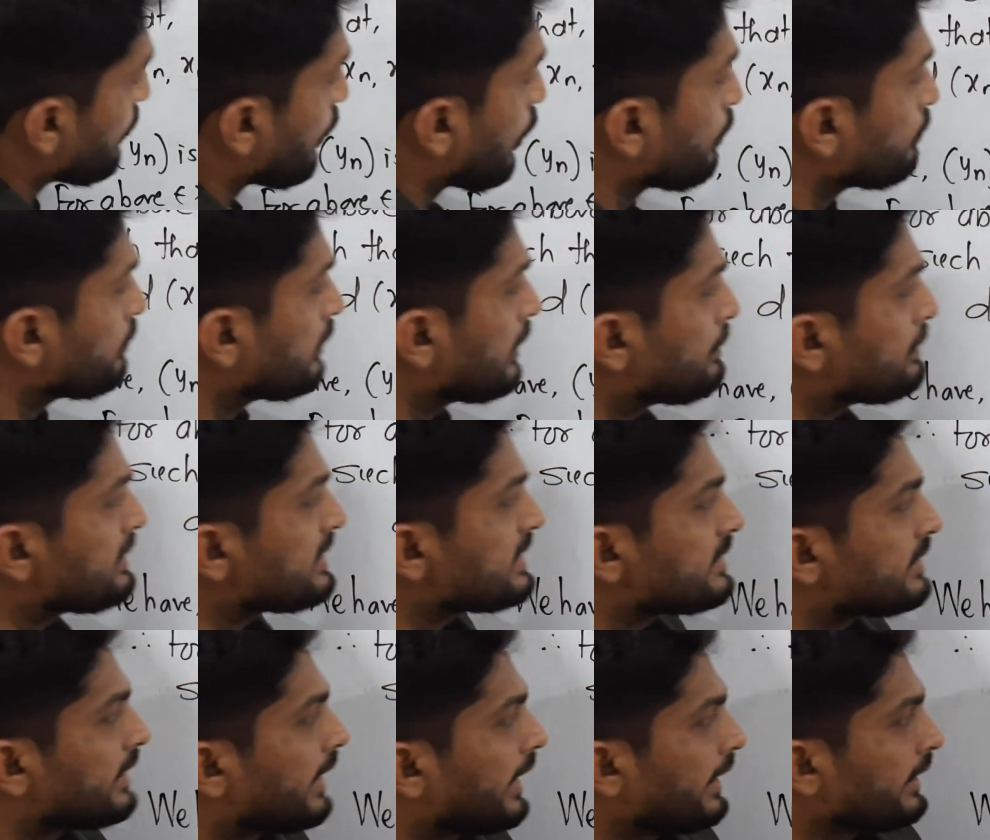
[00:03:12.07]
problem
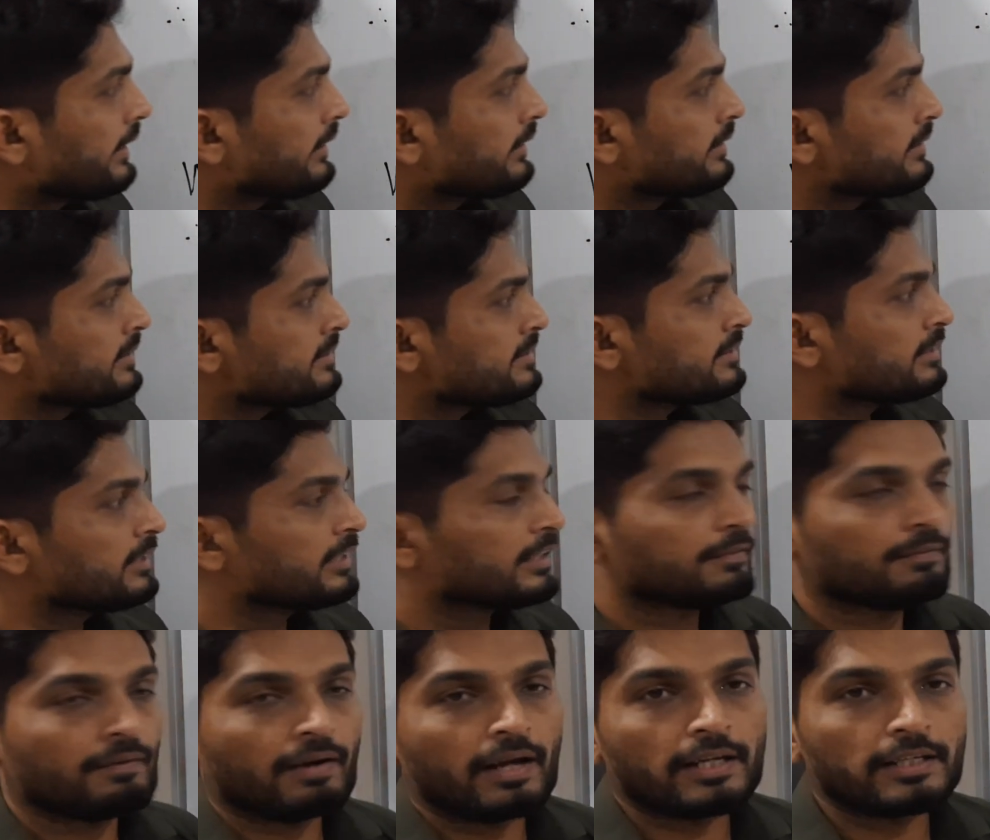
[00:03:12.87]
is that this
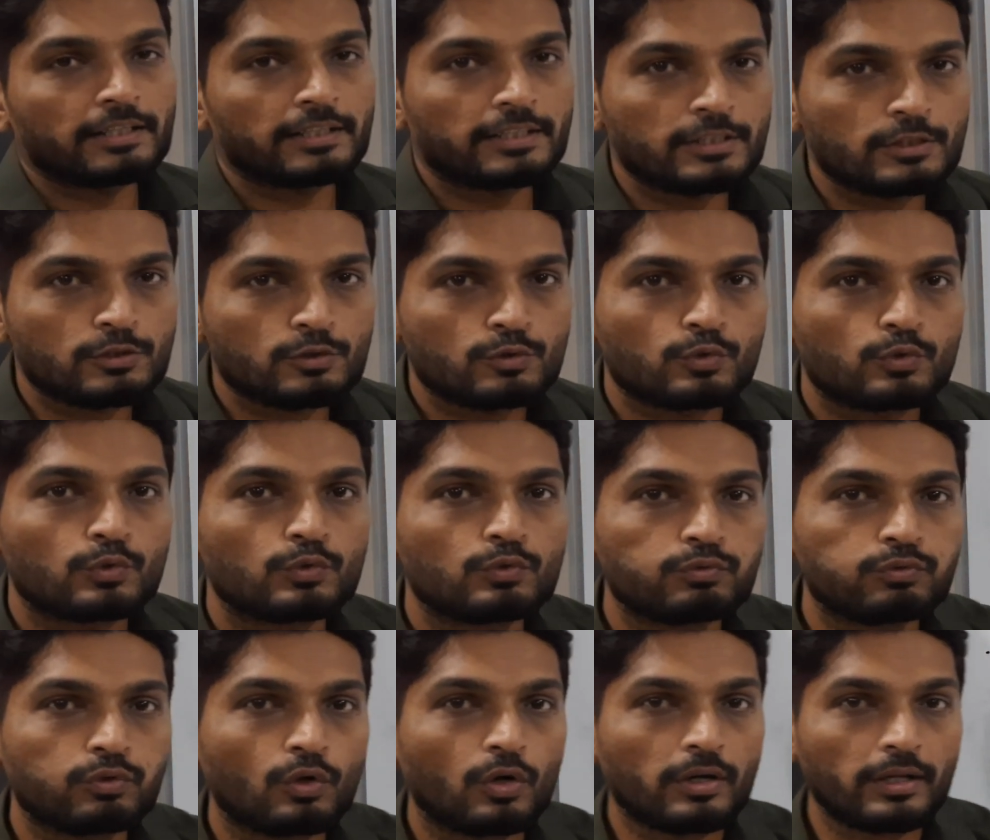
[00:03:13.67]
inequality is
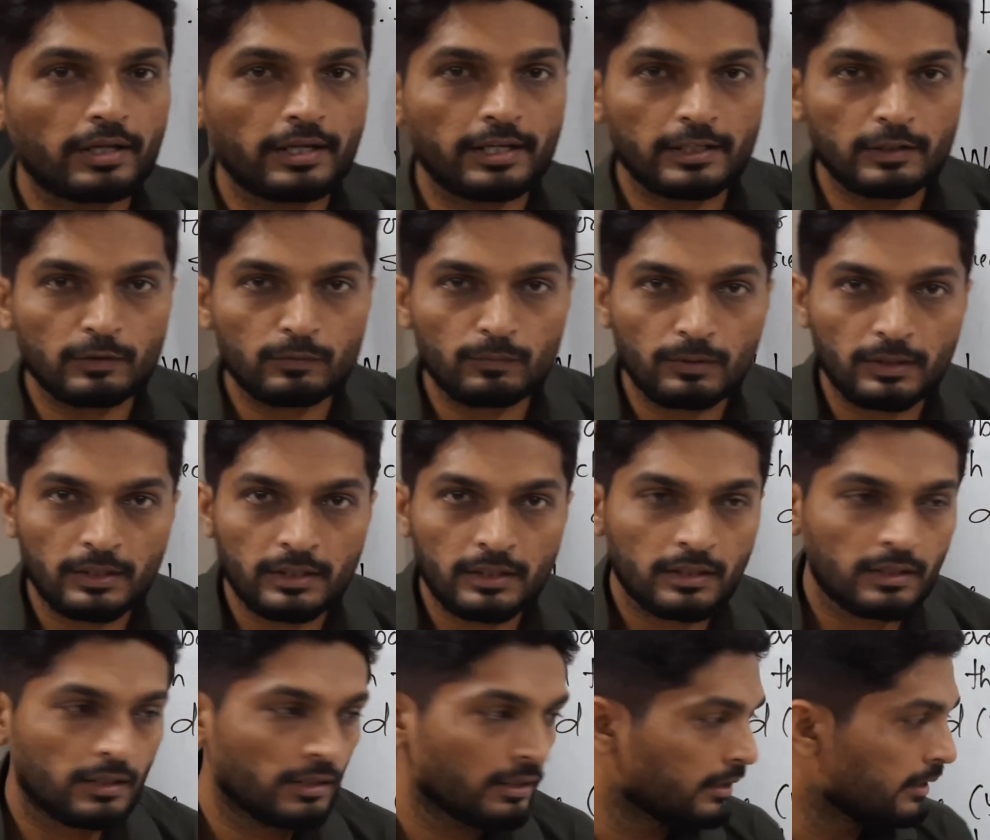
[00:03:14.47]
true for
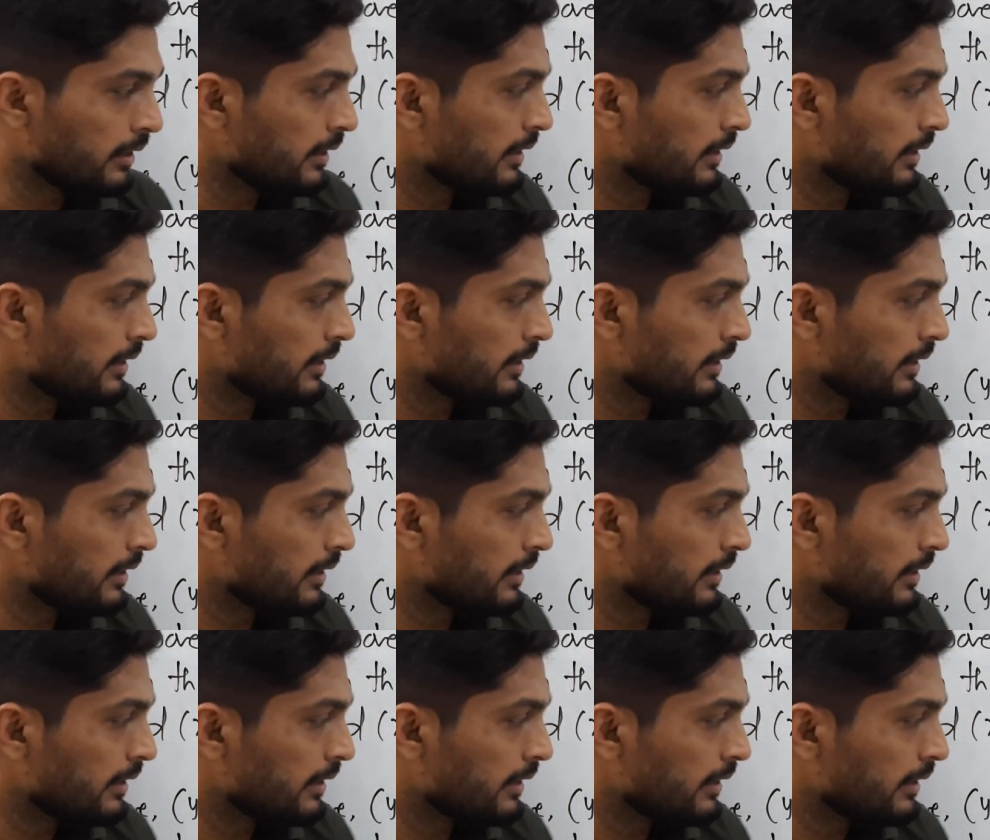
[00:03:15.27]
n1.